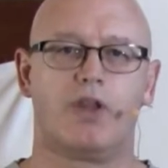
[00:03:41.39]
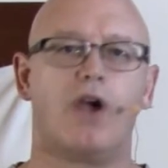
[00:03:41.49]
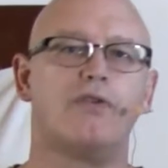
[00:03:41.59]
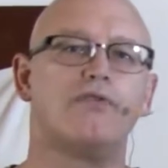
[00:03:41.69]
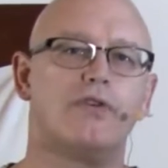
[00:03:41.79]

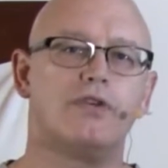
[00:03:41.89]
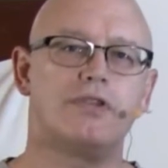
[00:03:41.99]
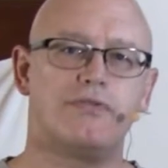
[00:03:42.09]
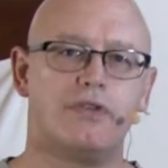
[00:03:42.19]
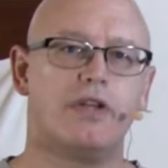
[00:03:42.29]
Our
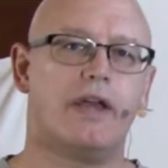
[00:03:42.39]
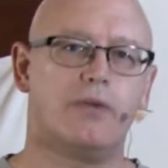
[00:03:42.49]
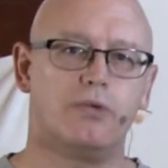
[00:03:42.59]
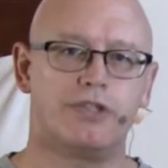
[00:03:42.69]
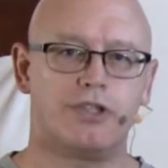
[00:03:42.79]
first fill
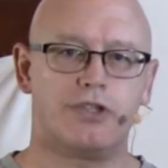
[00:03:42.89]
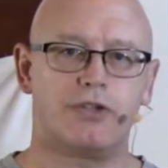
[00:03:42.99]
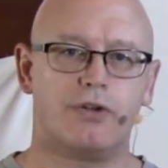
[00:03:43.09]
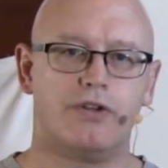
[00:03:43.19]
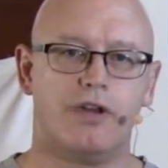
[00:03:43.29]
light was just
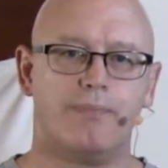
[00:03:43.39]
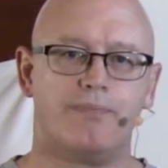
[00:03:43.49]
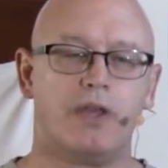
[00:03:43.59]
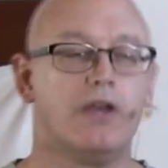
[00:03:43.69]
turned on.